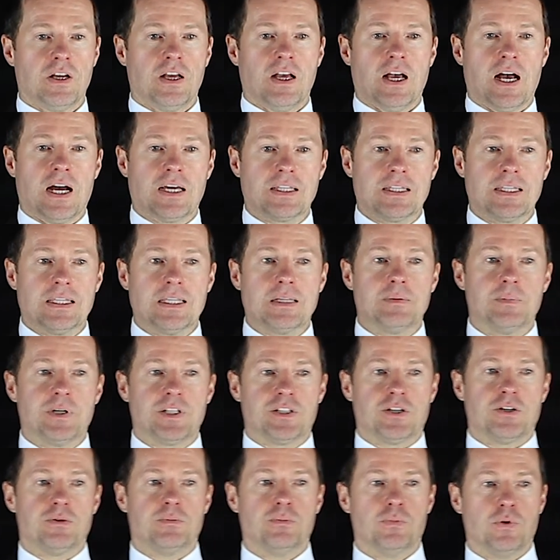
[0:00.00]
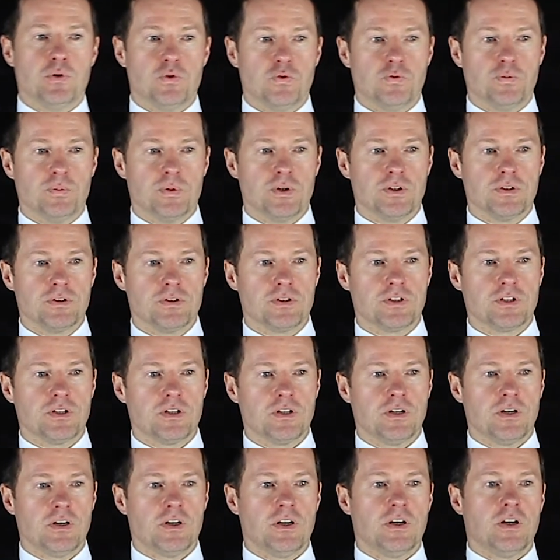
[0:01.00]
and limited movement
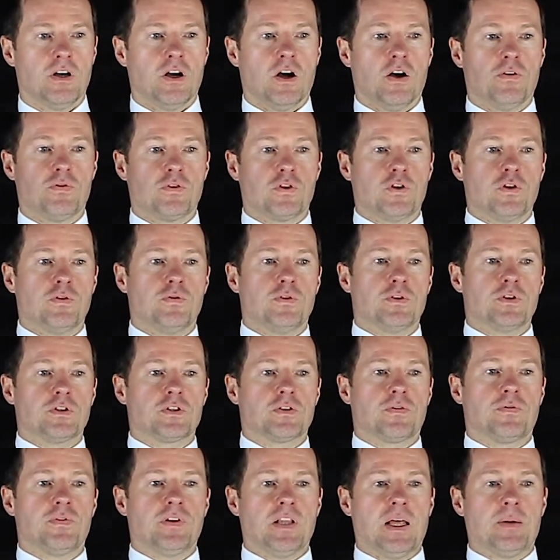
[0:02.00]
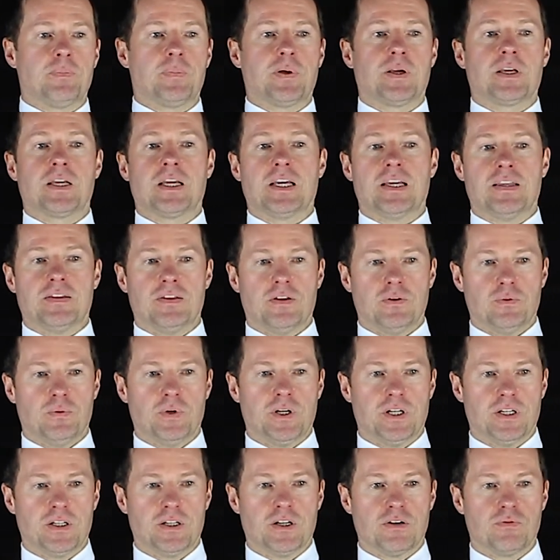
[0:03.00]
of covers flapping in the
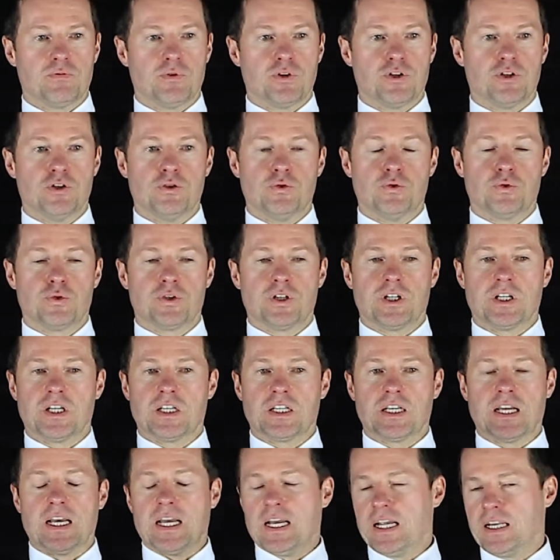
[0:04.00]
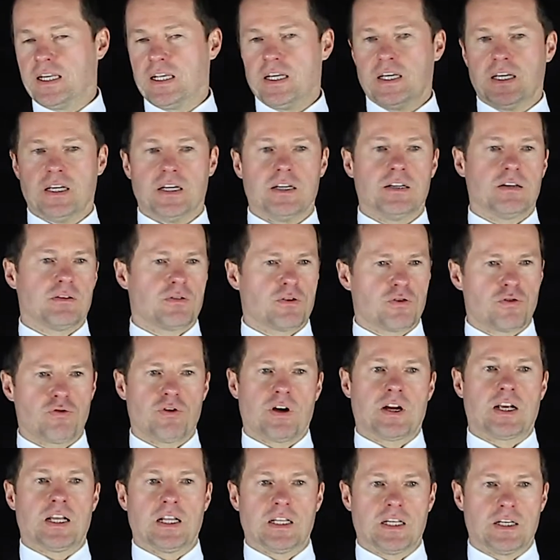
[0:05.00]
wind, reducing any
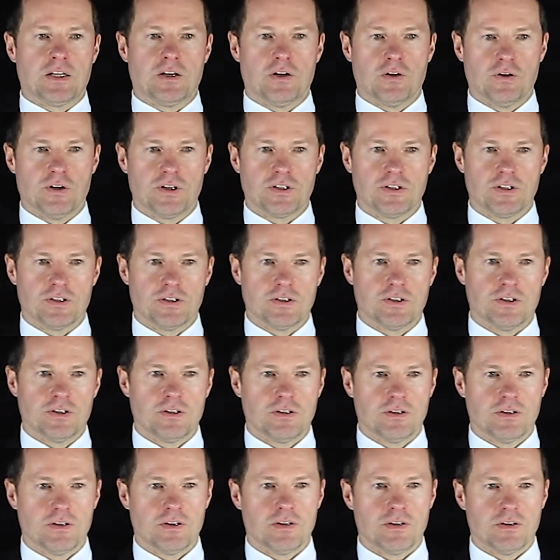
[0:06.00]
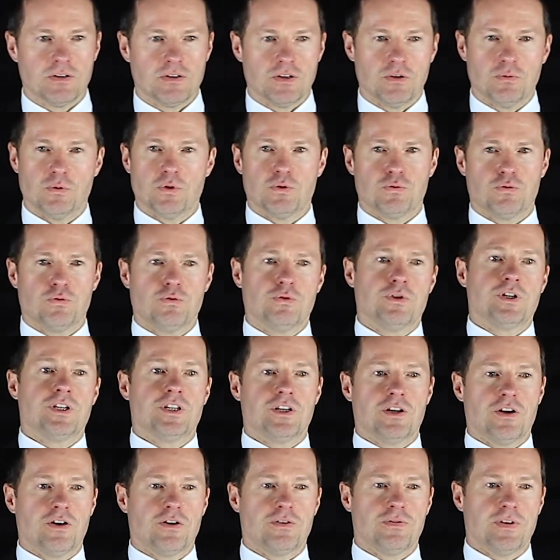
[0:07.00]
crackling noises that will ruin
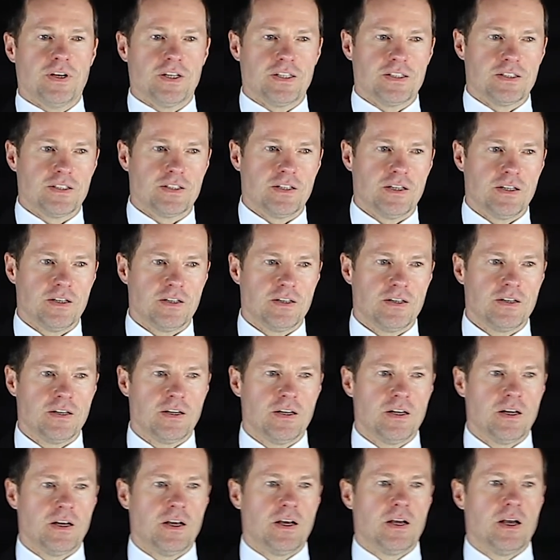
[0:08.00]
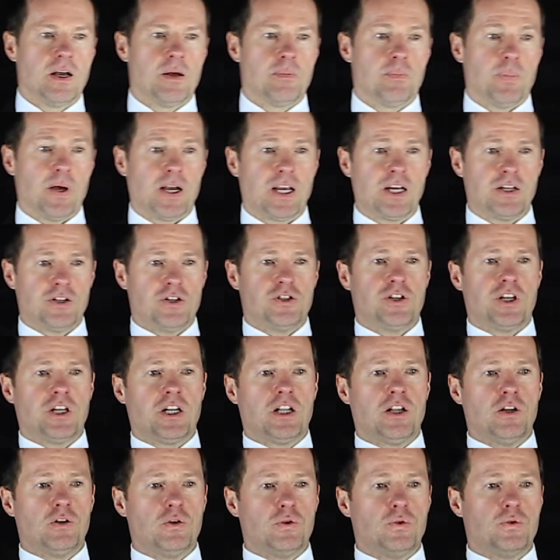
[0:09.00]
your event. Packages
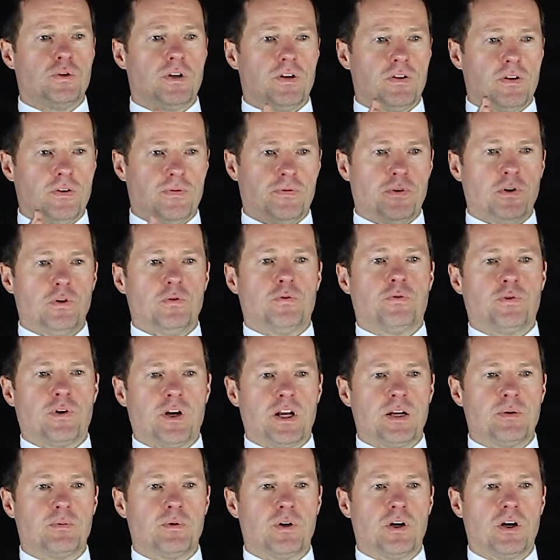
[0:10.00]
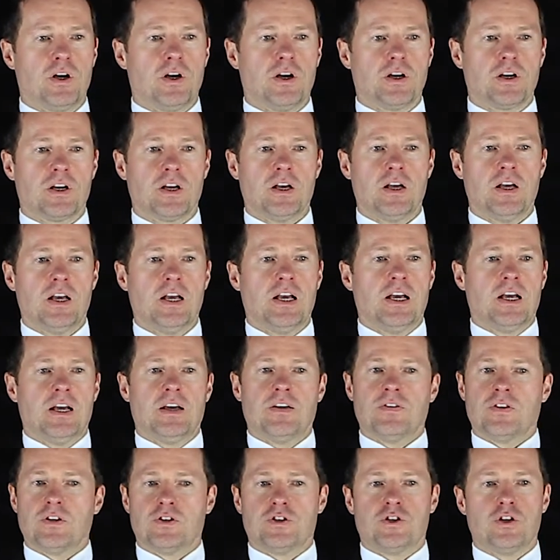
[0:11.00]
include the full framework,
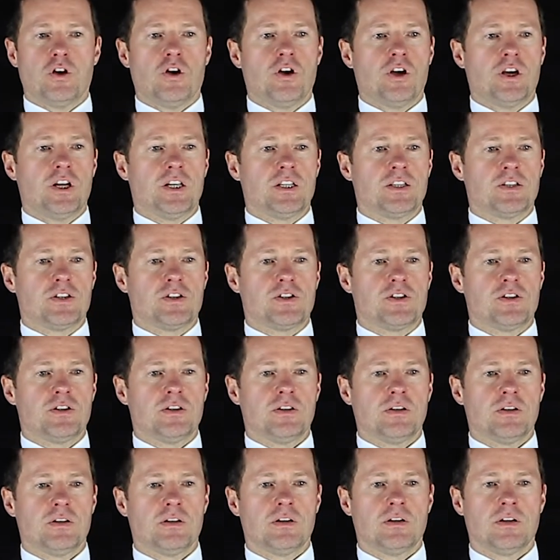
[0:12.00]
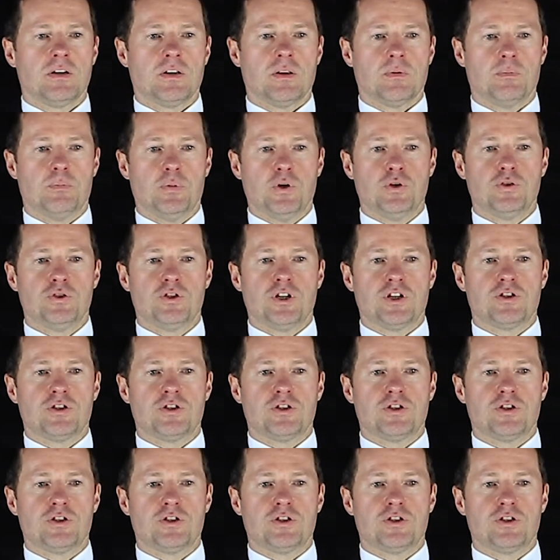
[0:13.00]
the joints, bungee